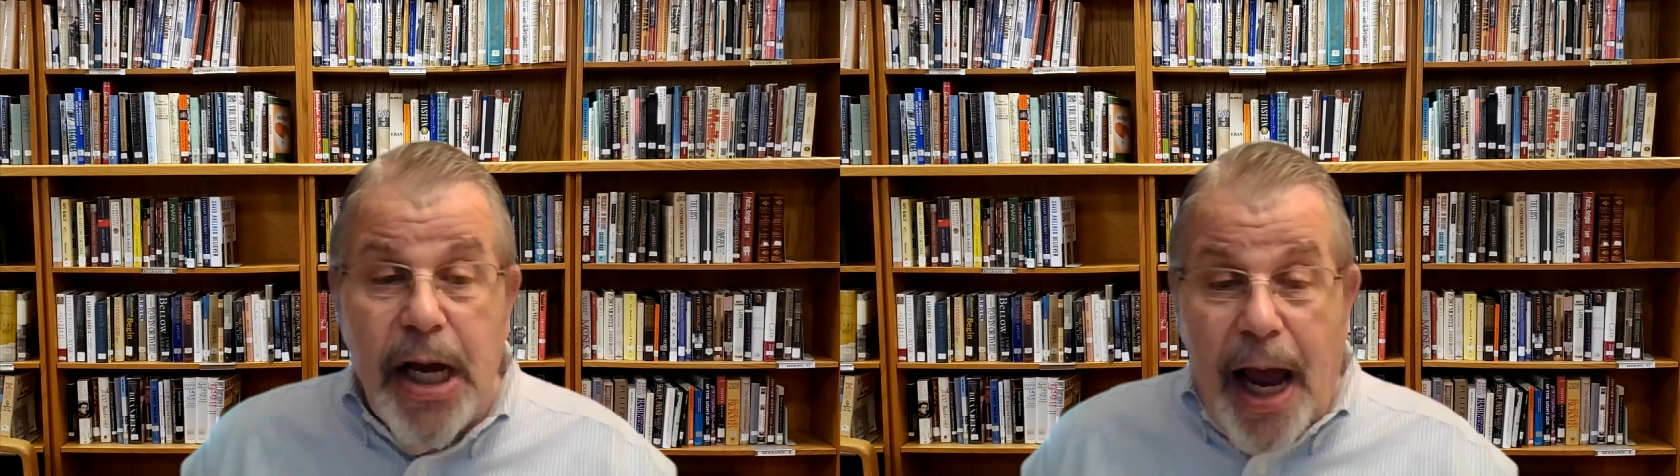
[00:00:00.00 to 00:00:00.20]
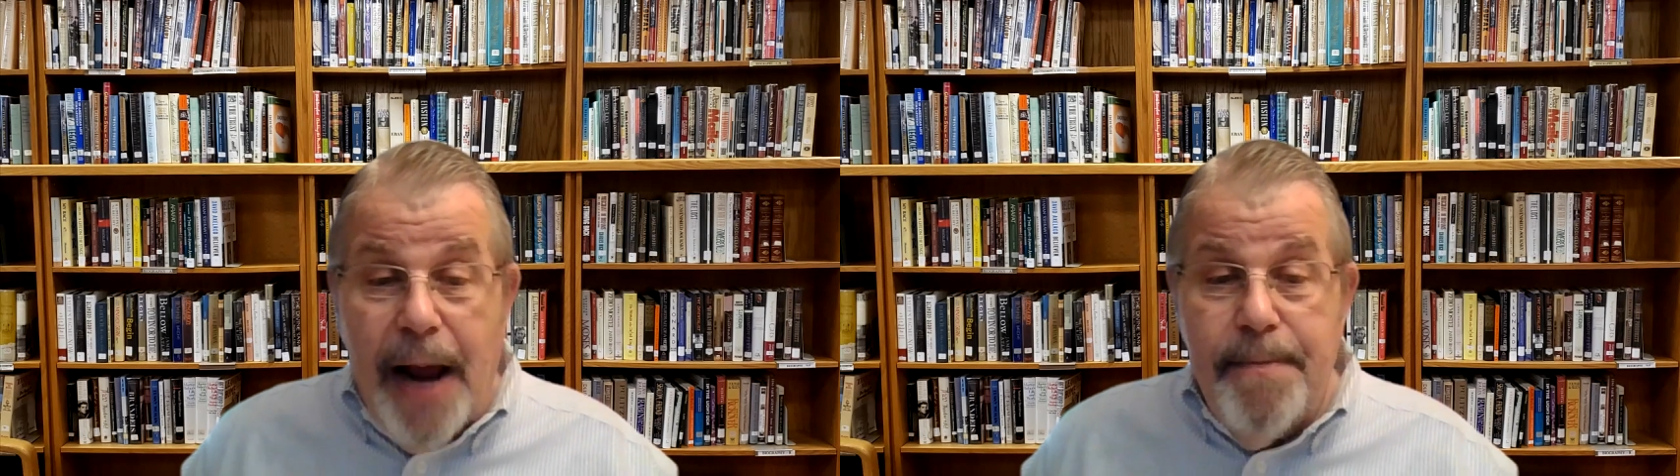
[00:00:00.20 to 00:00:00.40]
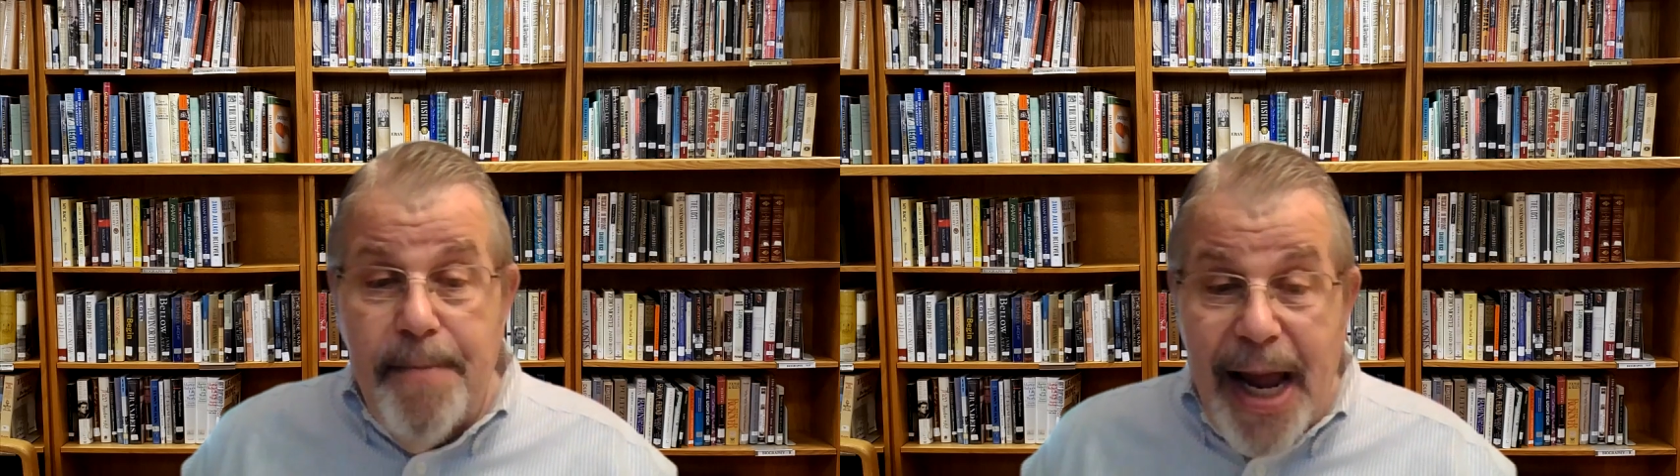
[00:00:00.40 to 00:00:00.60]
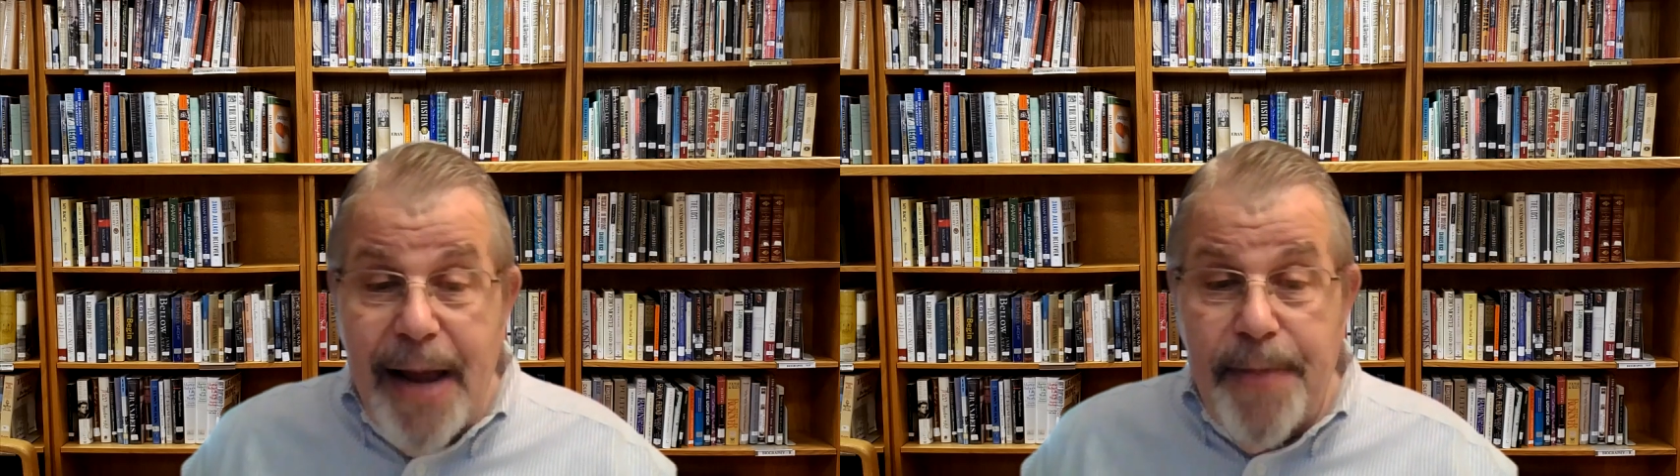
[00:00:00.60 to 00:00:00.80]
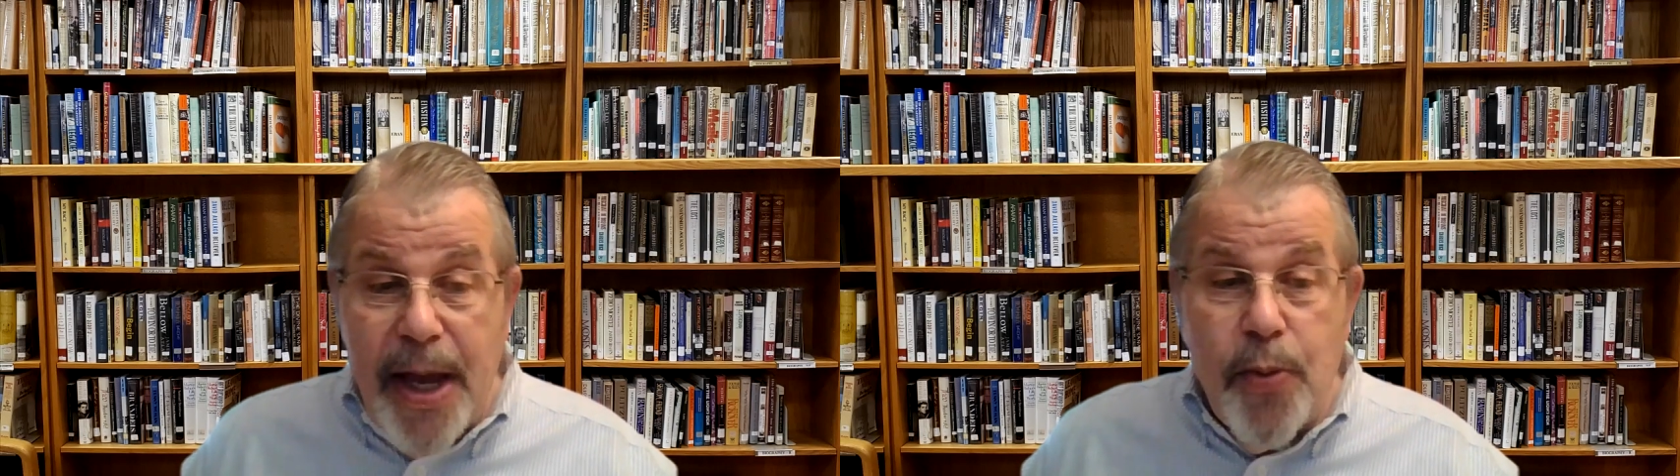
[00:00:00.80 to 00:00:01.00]
and
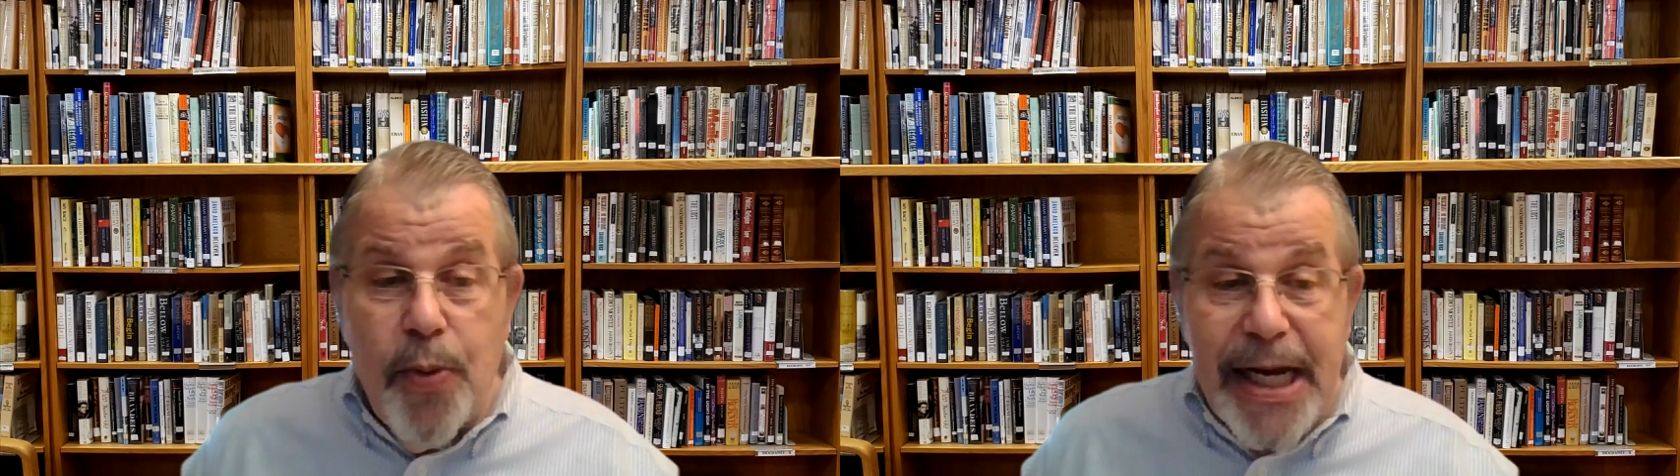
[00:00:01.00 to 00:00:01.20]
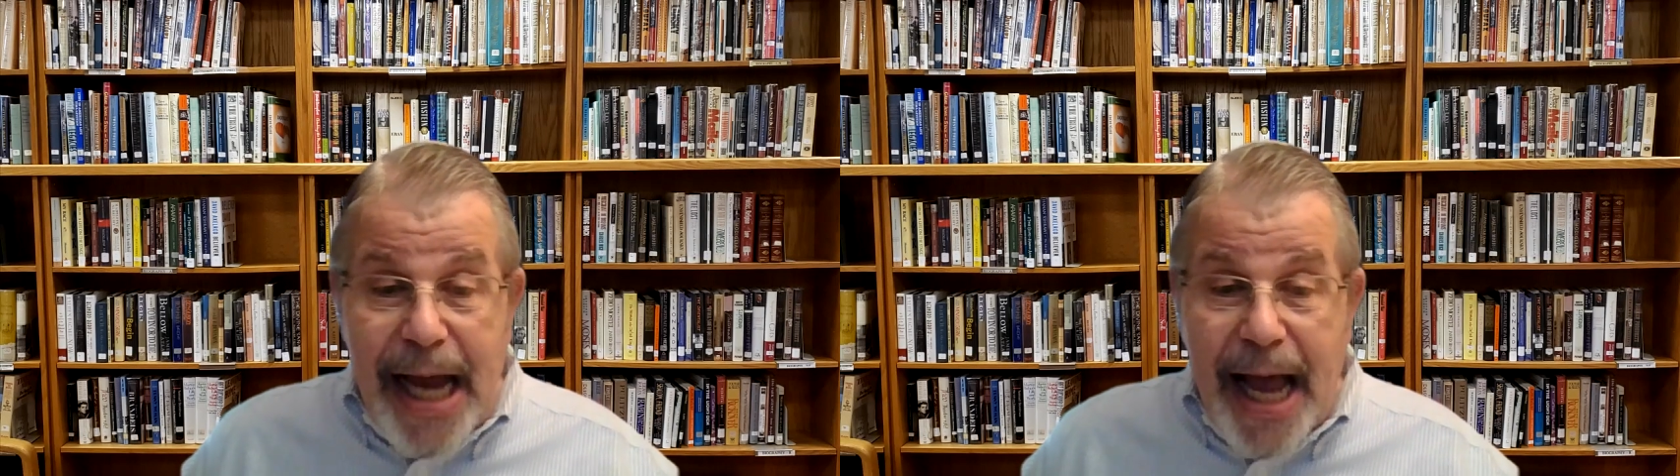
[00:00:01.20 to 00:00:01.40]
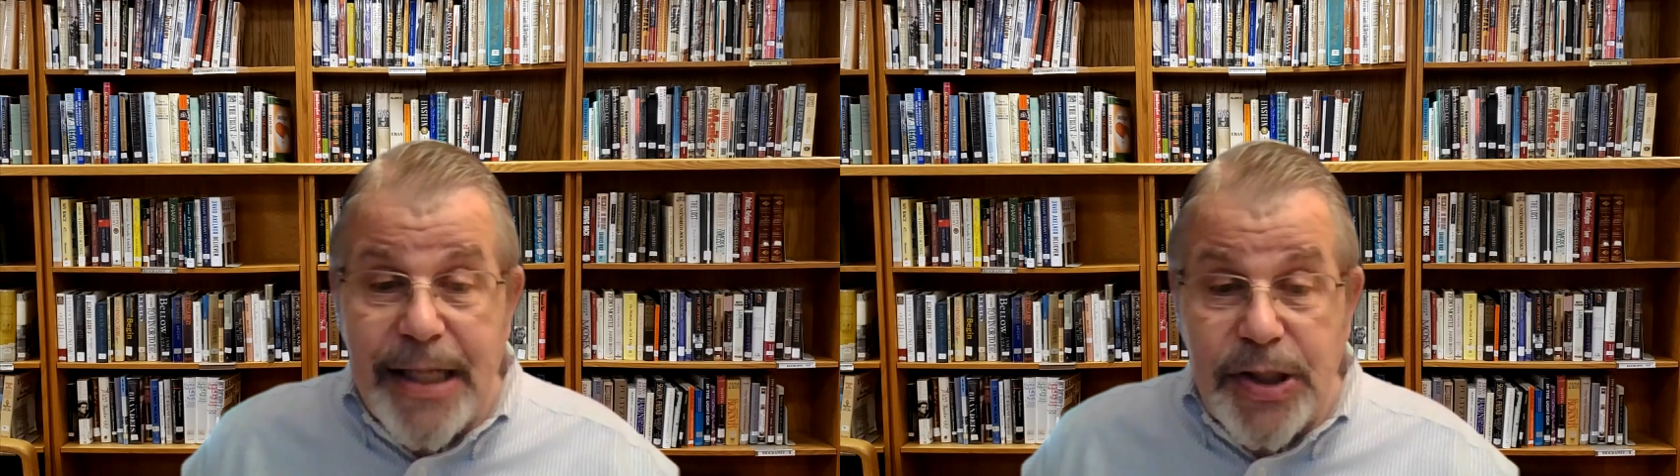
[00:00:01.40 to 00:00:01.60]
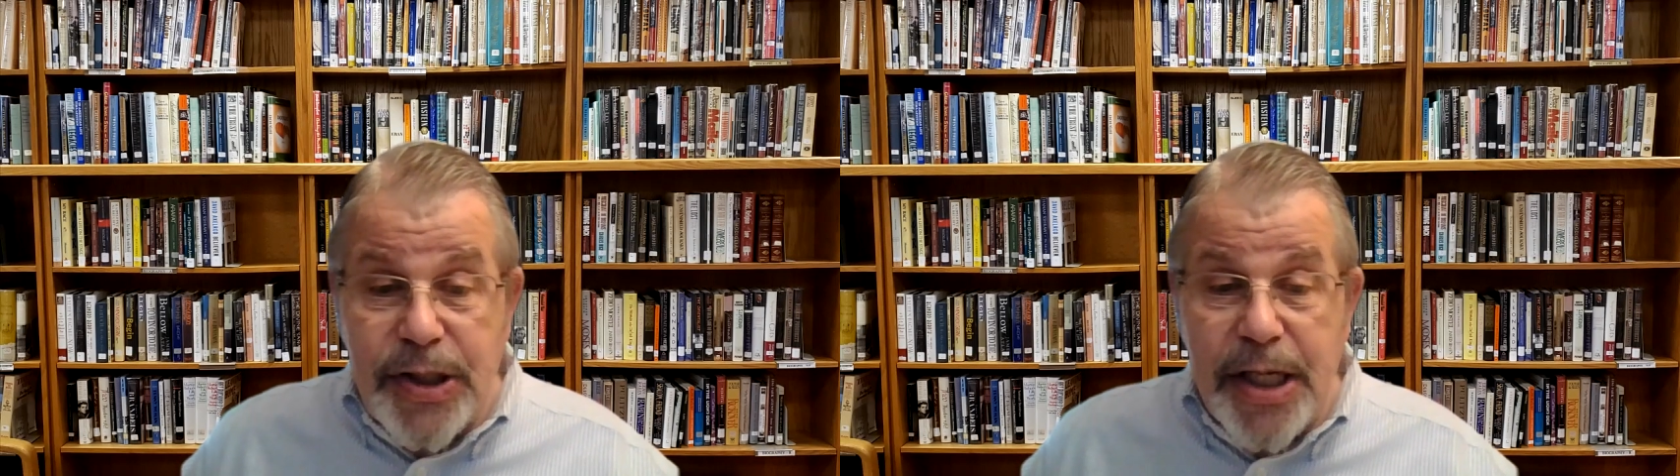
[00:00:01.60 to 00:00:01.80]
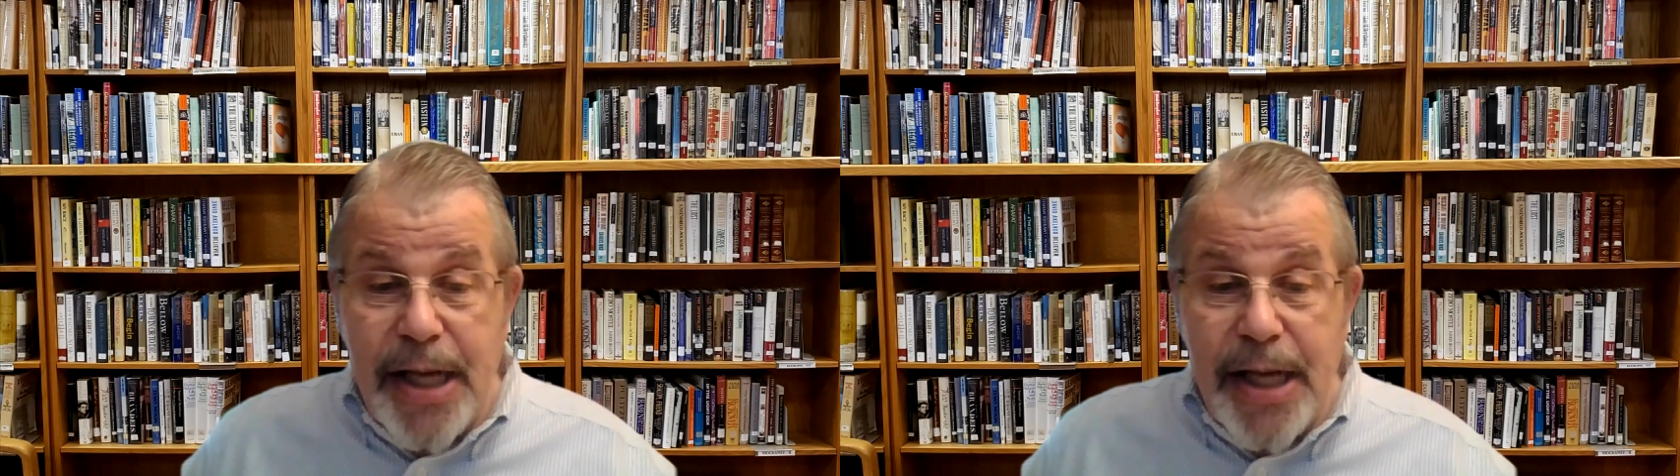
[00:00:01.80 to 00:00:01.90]
maybe we can sit